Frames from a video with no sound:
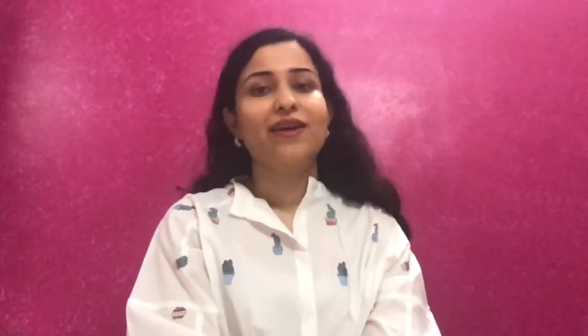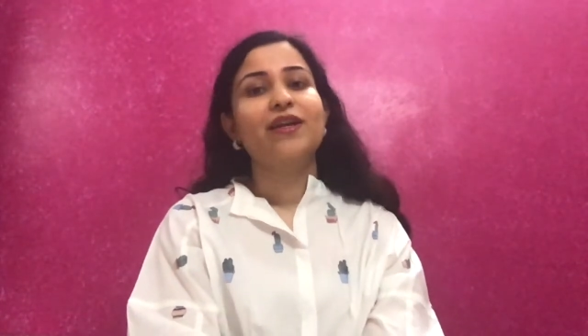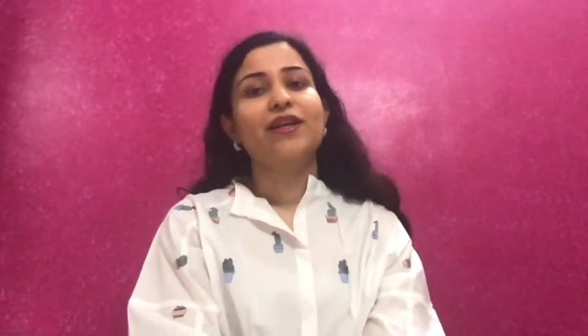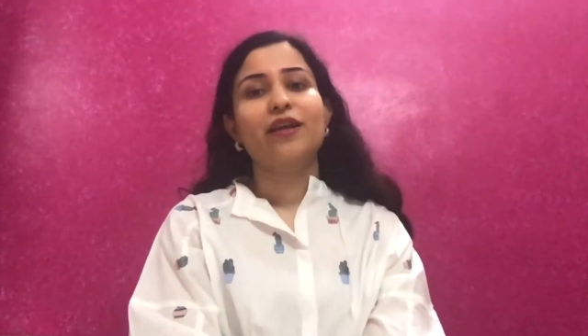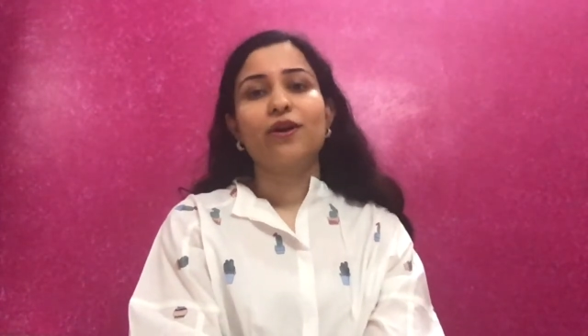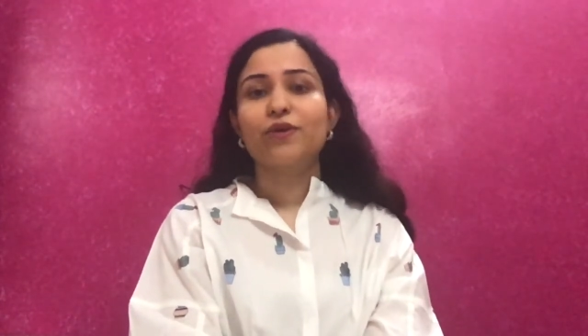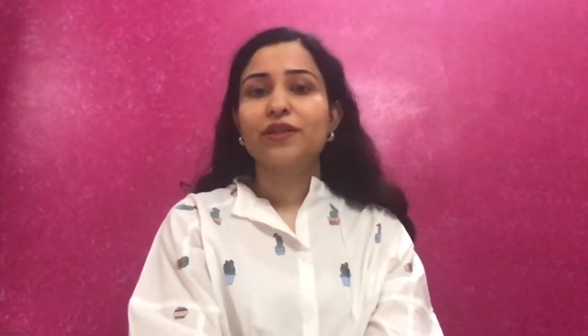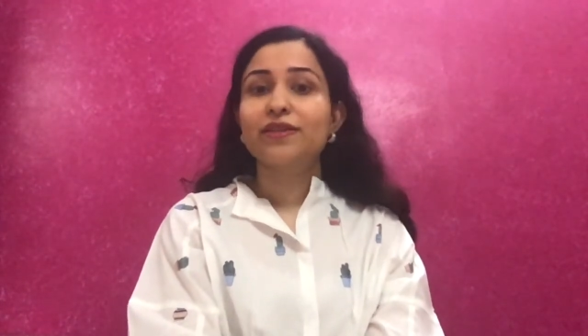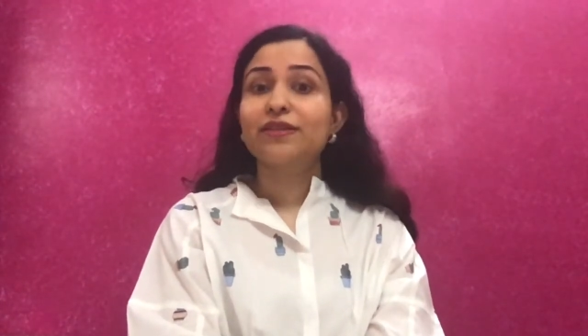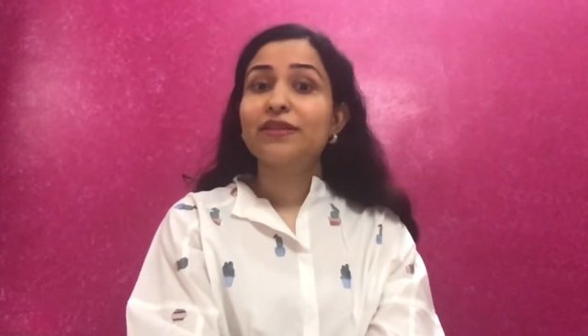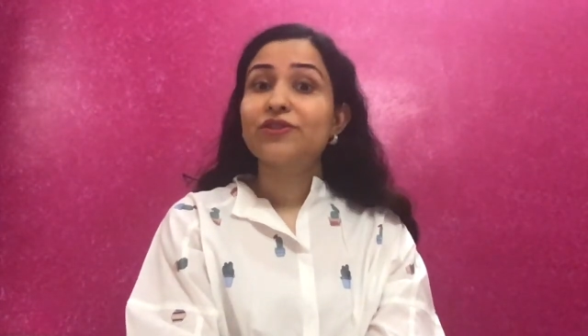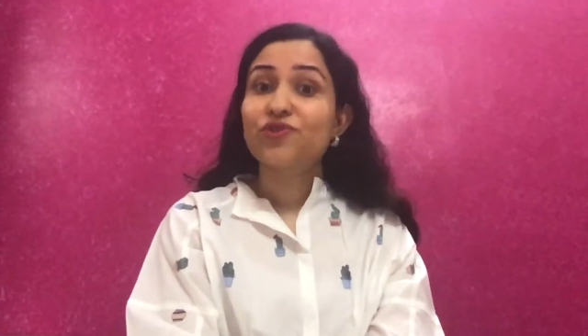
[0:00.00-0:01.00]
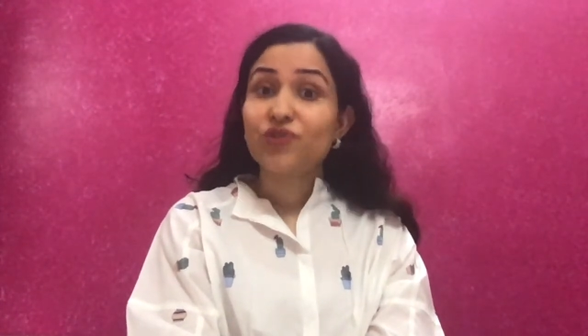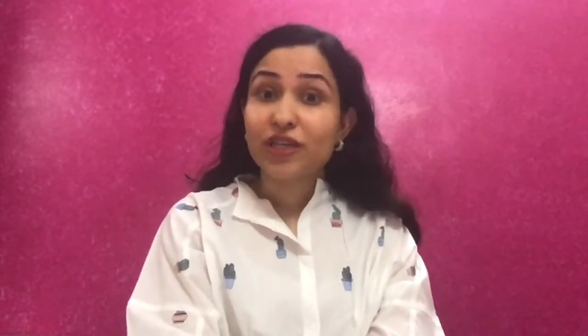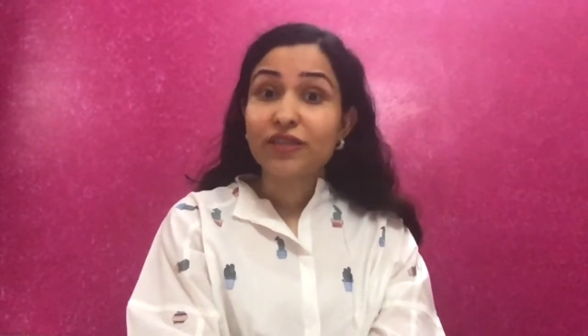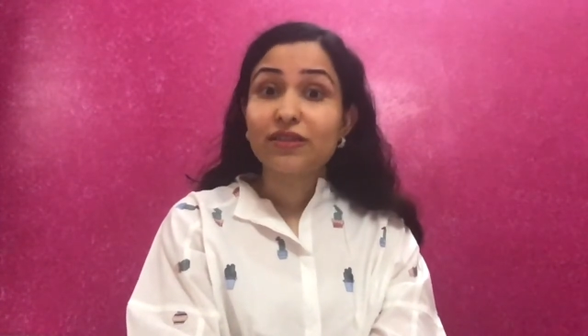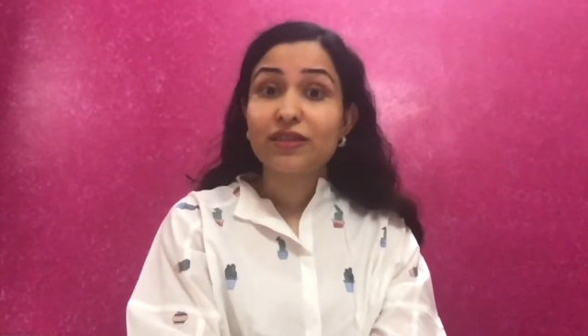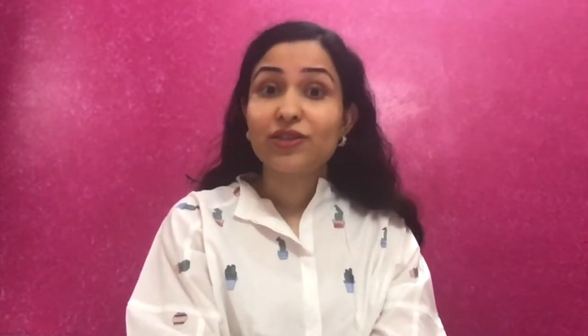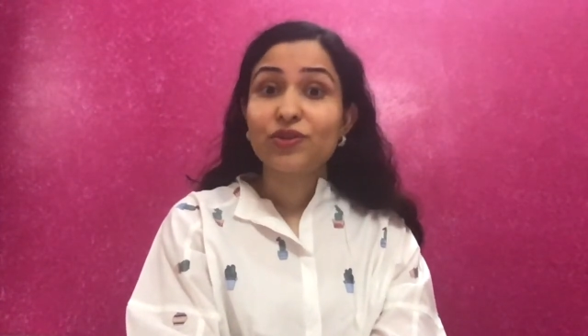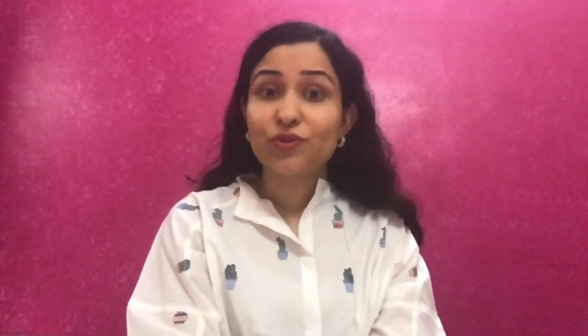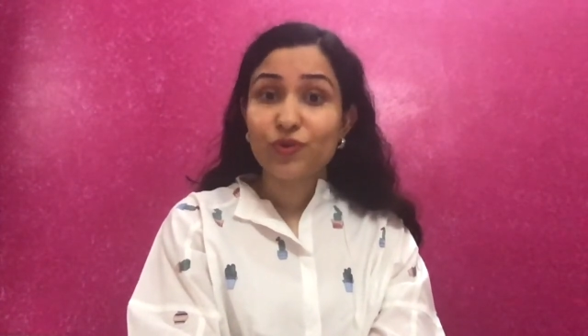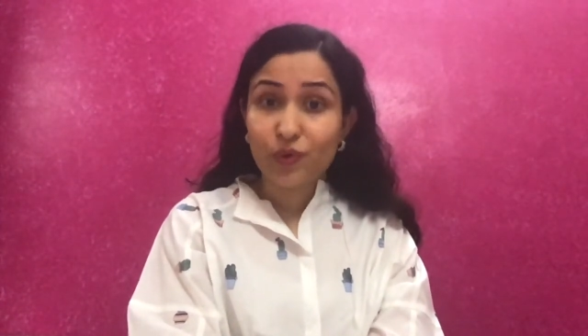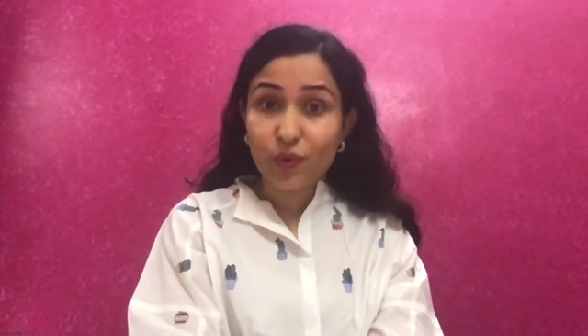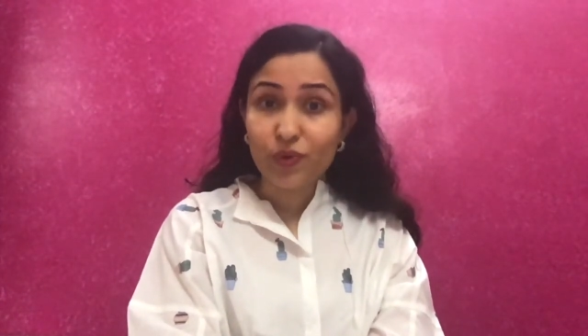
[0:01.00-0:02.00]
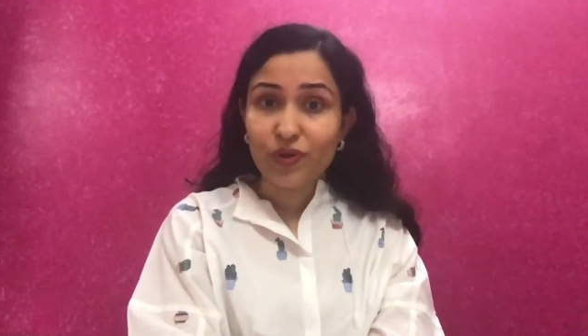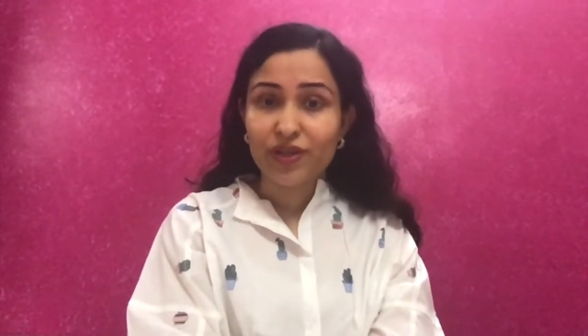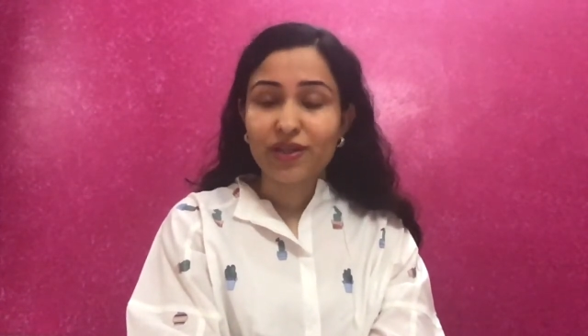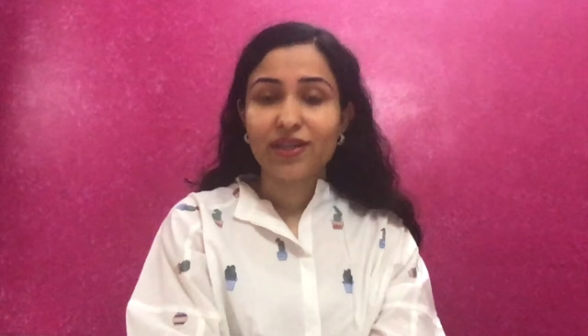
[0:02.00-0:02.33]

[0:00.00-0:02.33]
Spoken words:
Now it is interesting to note